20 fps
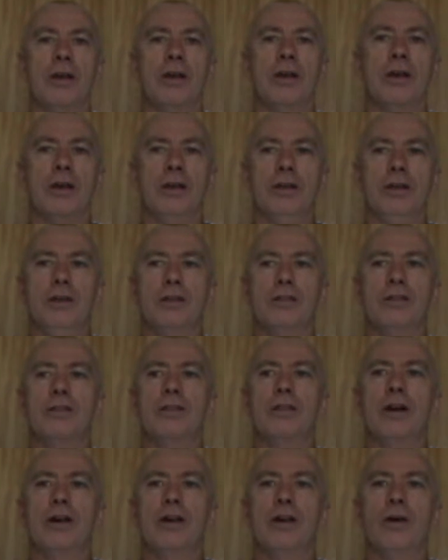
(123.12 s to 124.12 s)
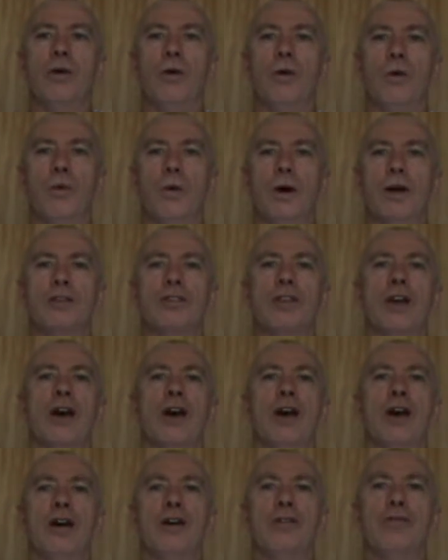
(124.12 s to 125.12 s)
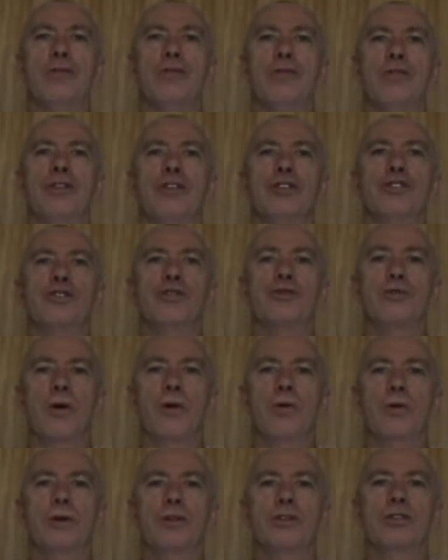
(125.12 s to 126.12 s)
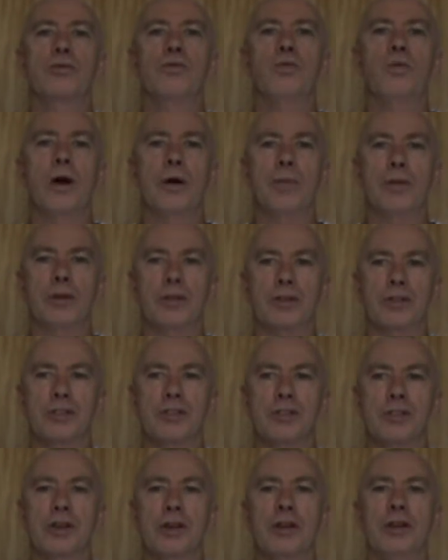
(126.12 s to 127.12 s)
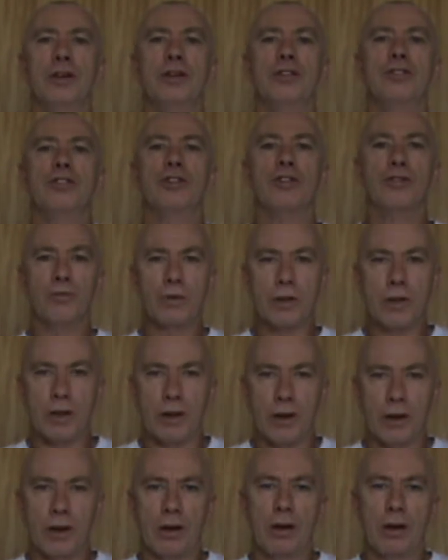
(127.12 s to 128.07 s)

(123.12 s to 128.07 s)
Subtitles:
is they always have their strongest weapons to the rear.